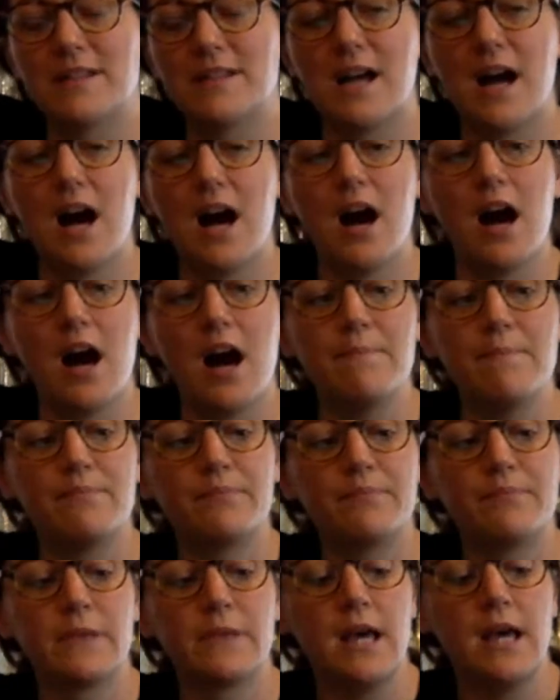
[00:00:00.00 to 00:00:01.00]
top.
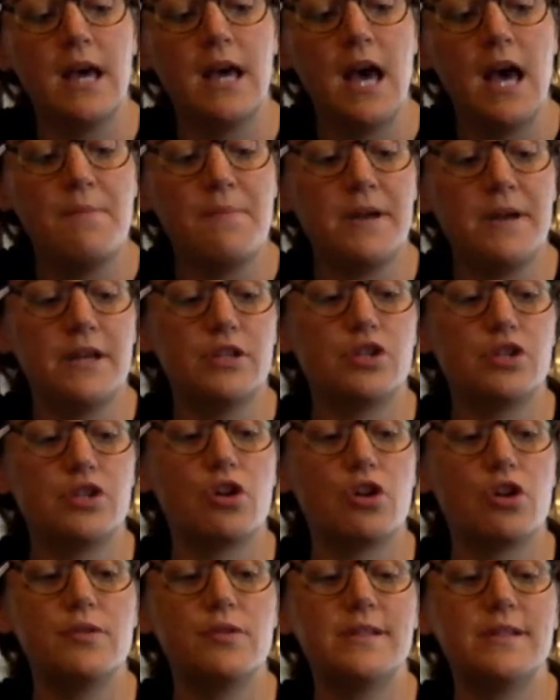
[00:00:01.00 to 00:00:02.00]

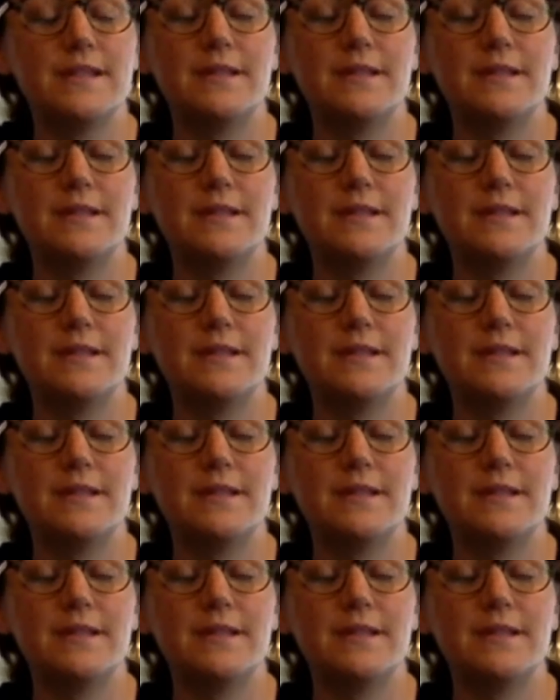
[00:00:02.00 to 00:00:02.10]
Peychaud's is